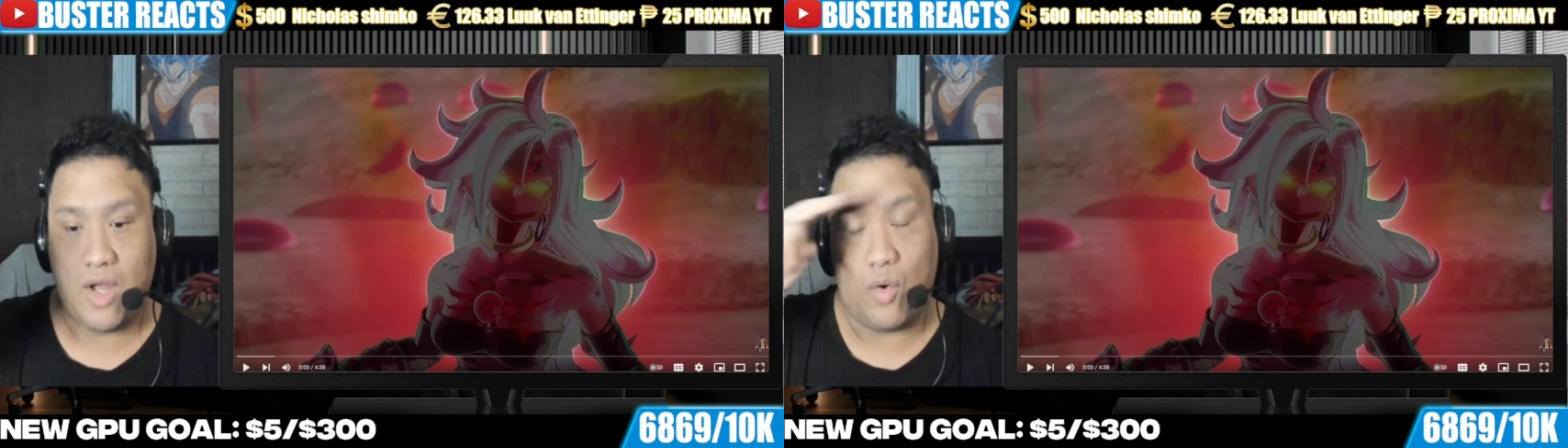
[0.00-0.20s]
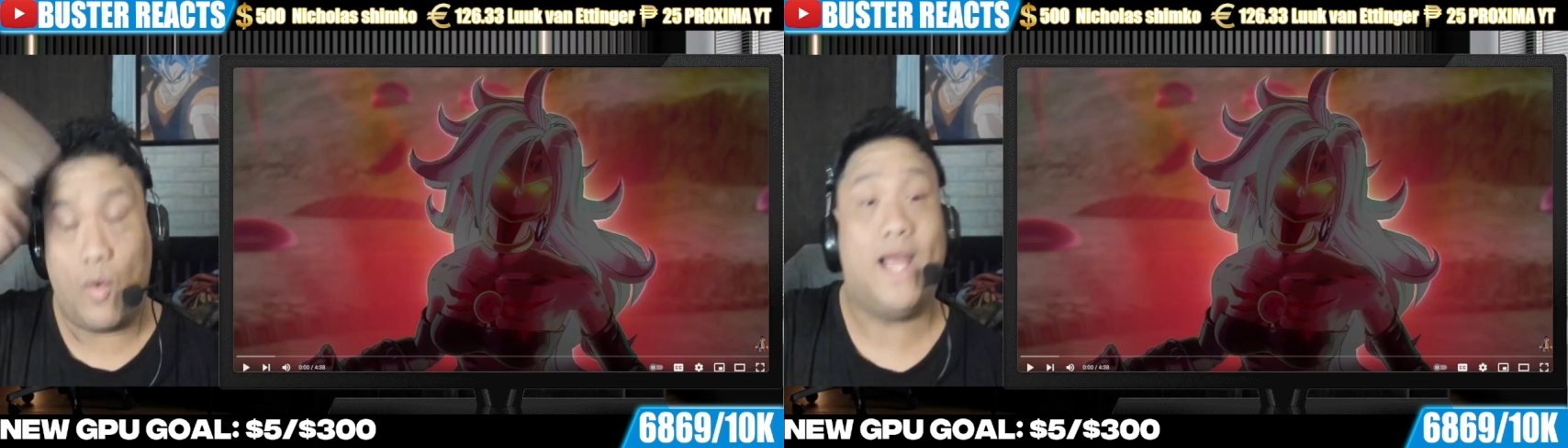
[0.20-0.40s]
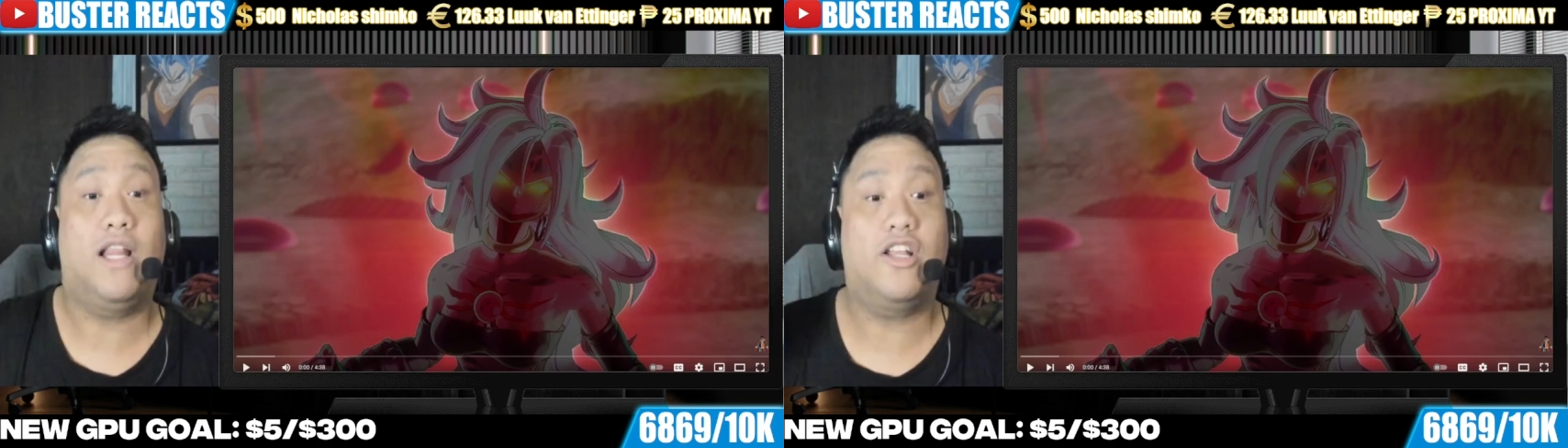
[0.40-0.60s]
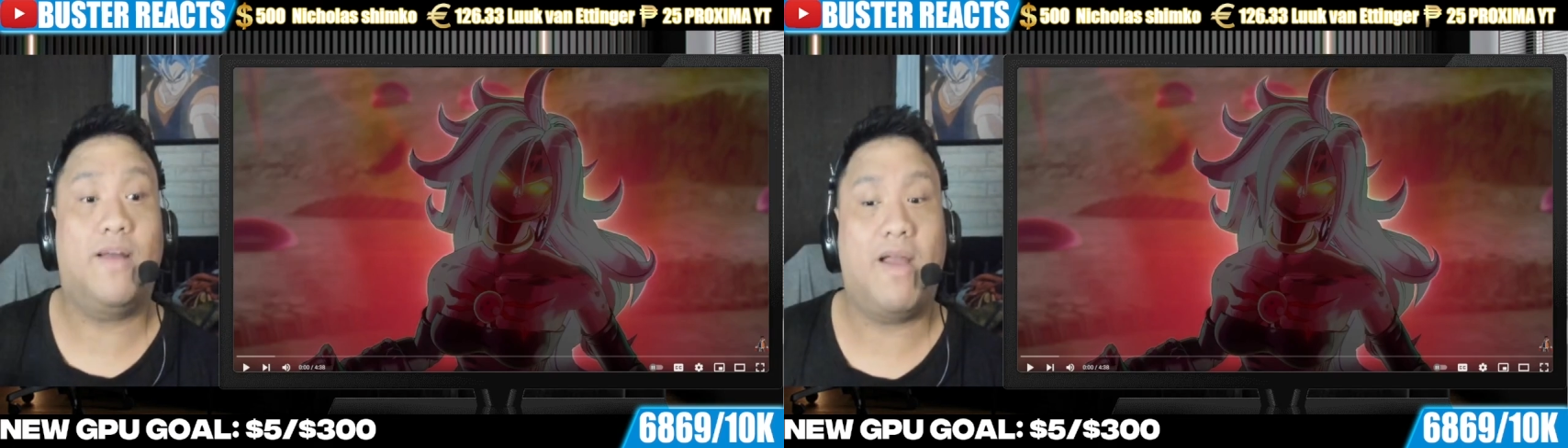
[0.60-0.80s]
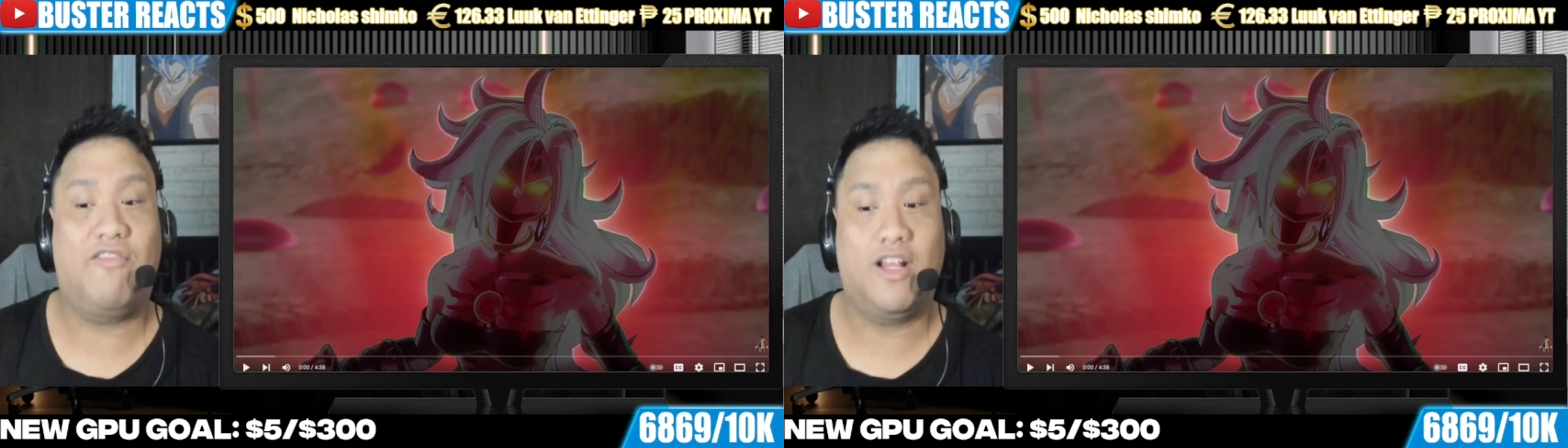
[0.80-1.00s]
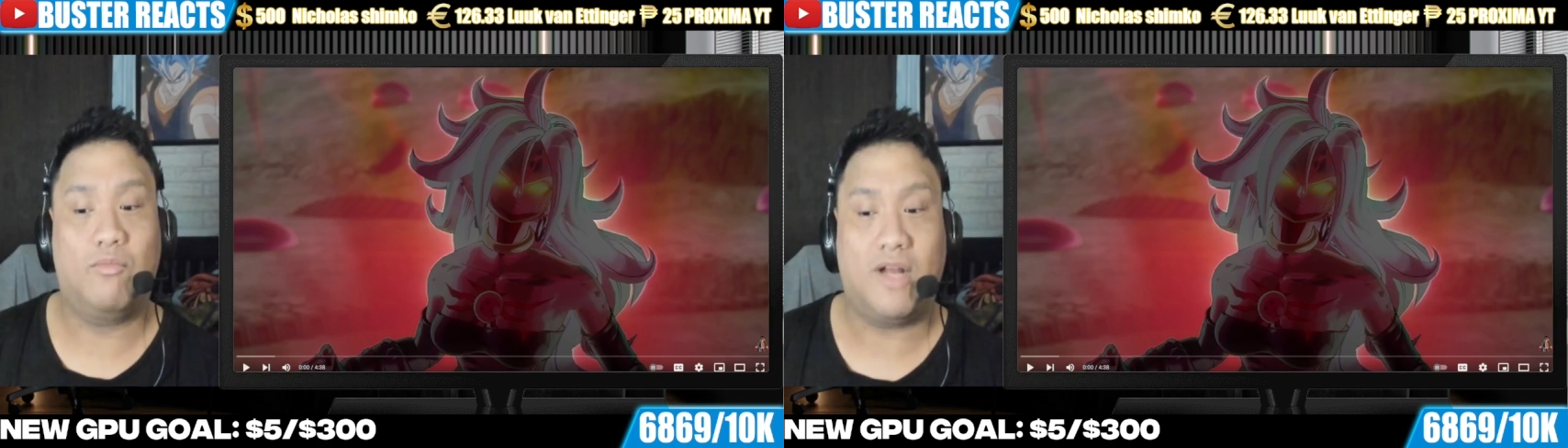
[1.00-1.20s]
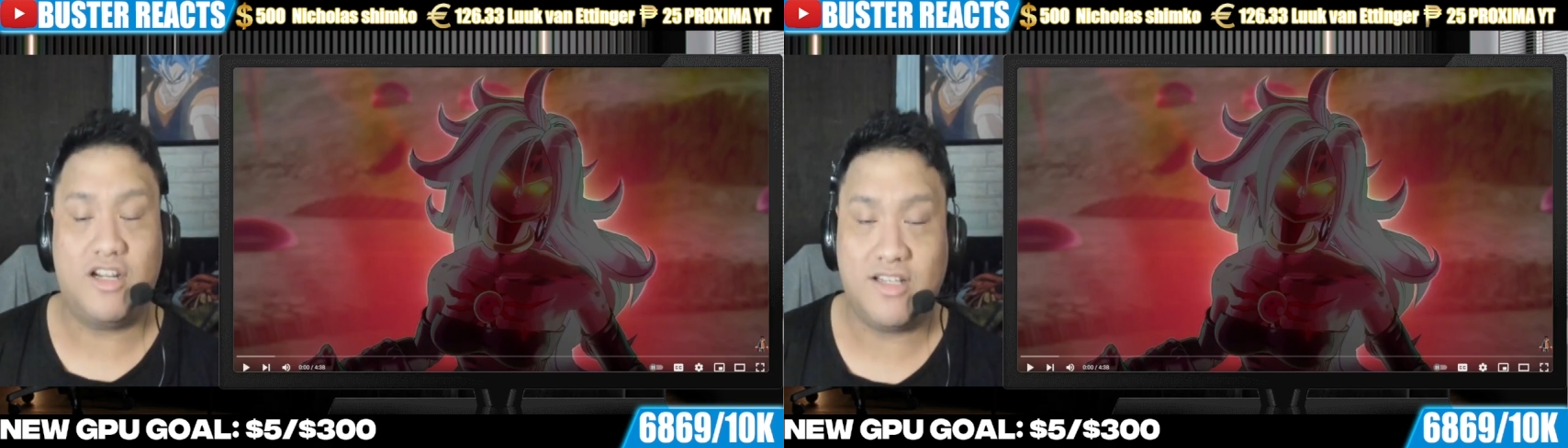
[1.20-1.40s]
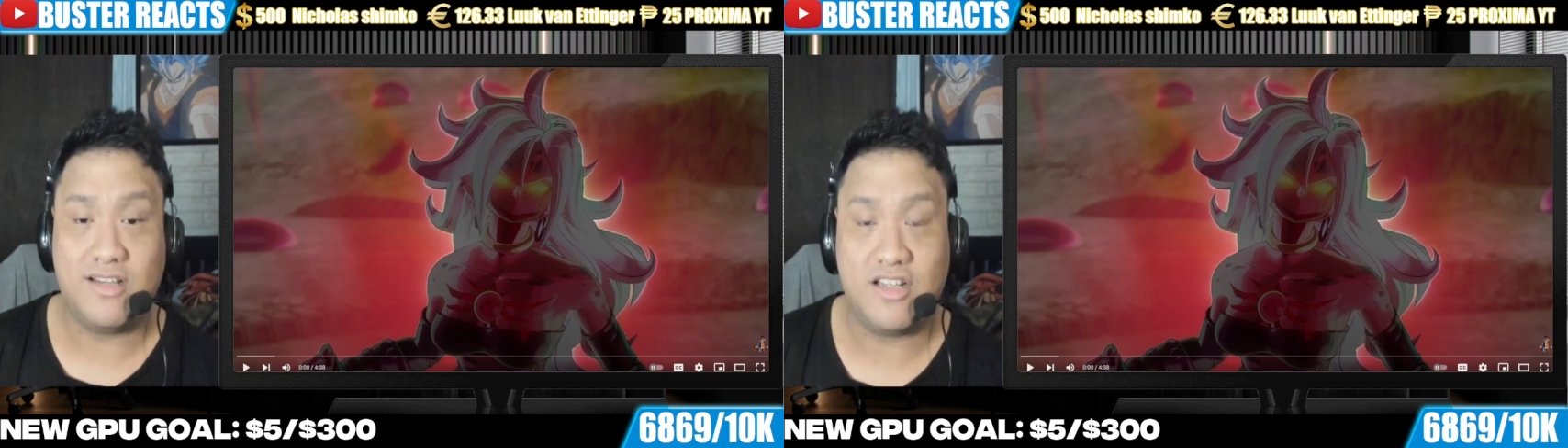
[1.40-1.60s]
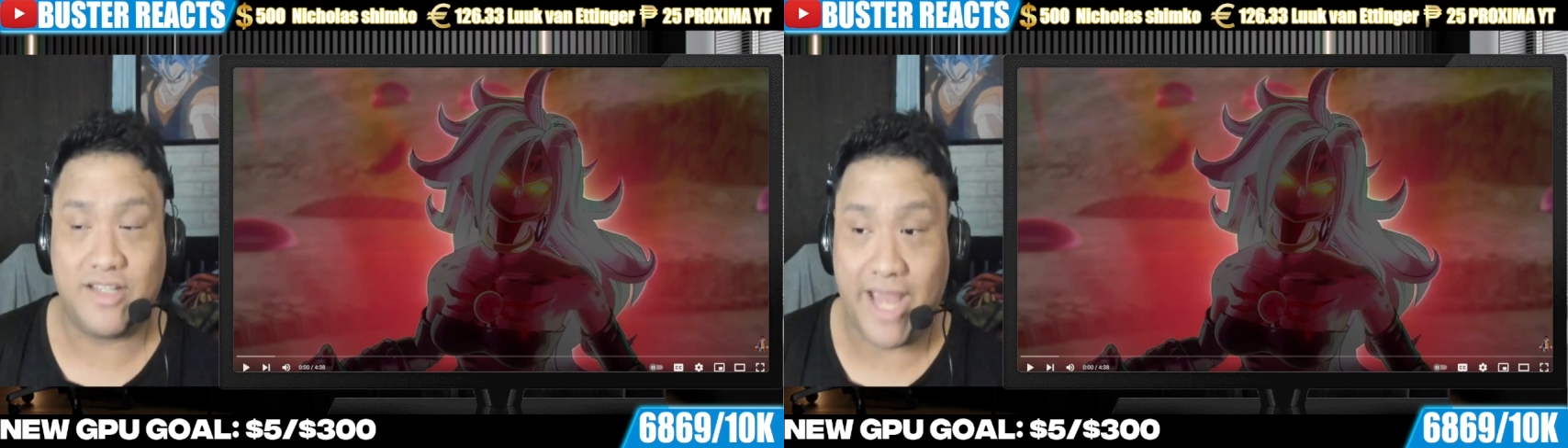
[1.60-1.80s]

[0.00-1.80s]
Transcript: Why hello there my fellow brothers, sisters,